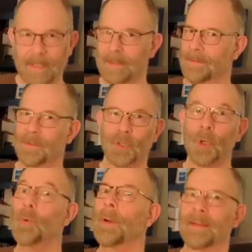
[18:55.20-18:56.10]
getting
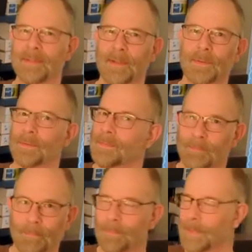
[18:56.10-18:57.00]
too messy. It
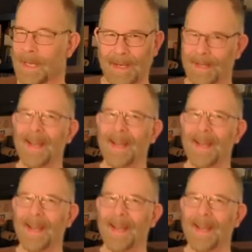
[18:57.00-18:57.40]
was